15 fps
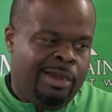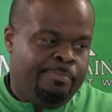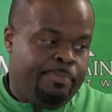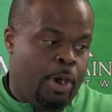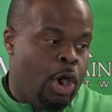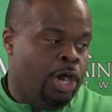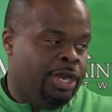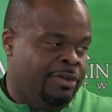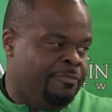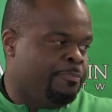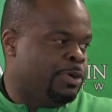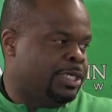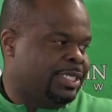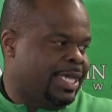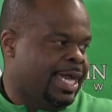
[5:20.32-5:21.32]
Part of
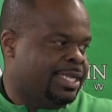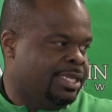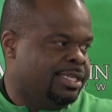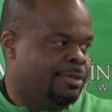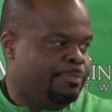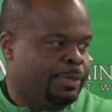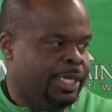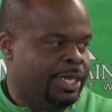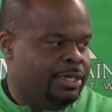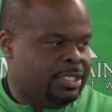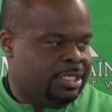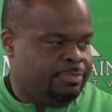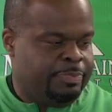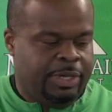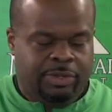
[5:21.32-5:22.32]
protecting the players
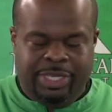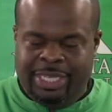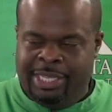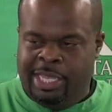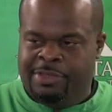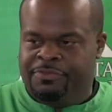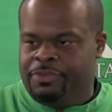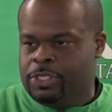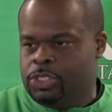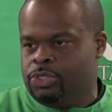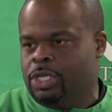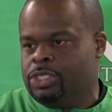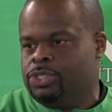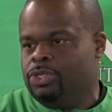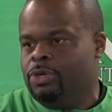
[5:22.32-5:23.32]
is building an
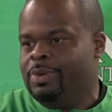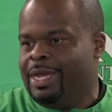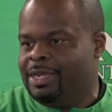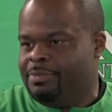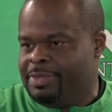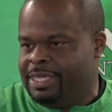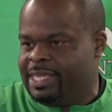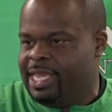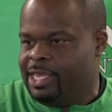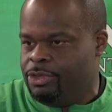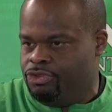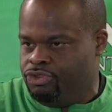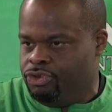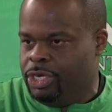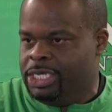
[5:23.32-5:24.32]
infrastructure around them that they
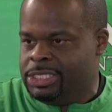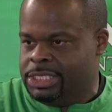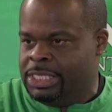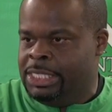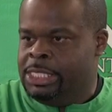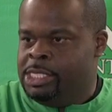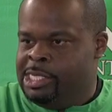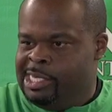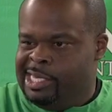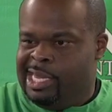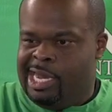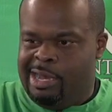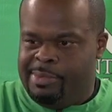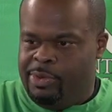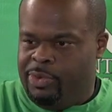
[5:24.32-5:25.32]
can trust.
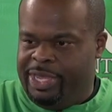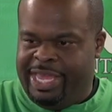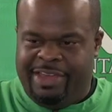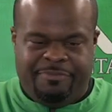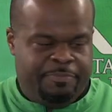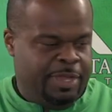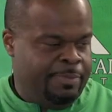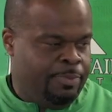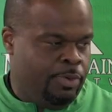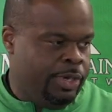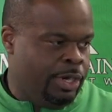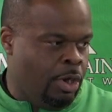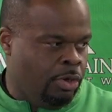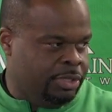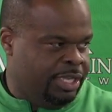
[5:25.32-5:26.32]
And we have people
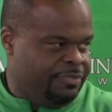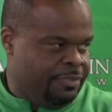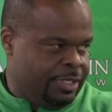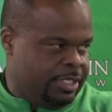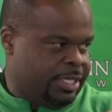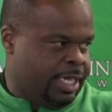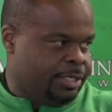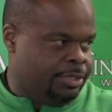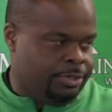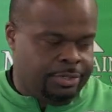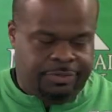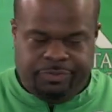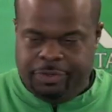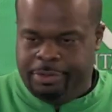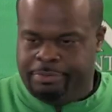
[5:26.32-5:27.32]
in all different sectors,
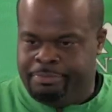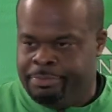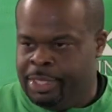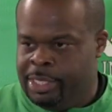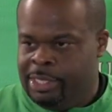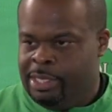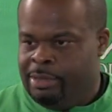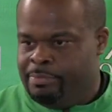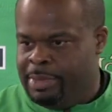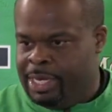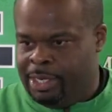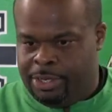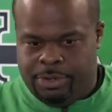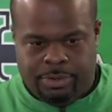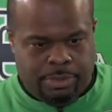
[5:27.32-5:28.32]
from
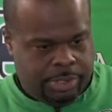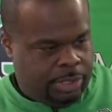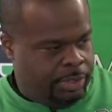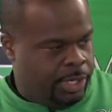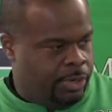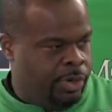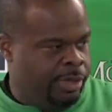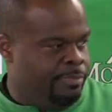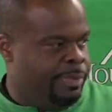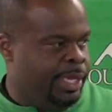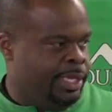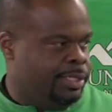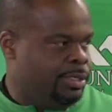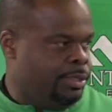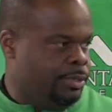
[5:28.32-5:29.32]
medical to equipment
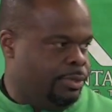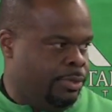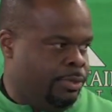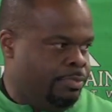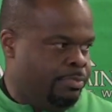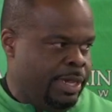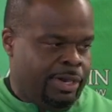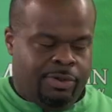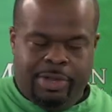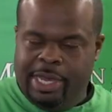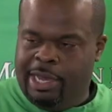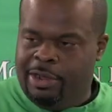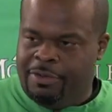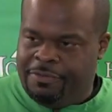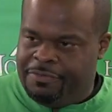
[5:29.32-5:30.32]
to mental
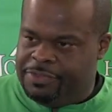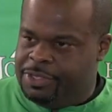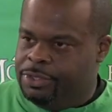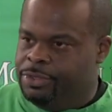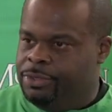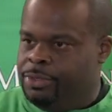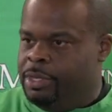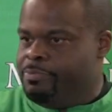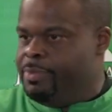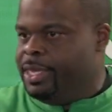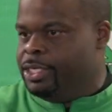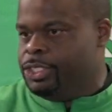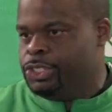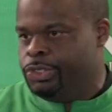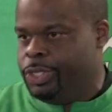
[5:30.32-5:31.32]
health to
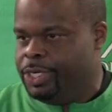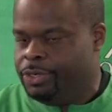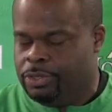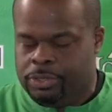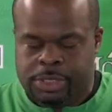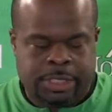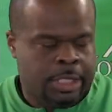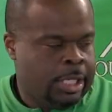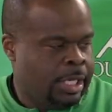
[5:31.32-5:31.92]
administrators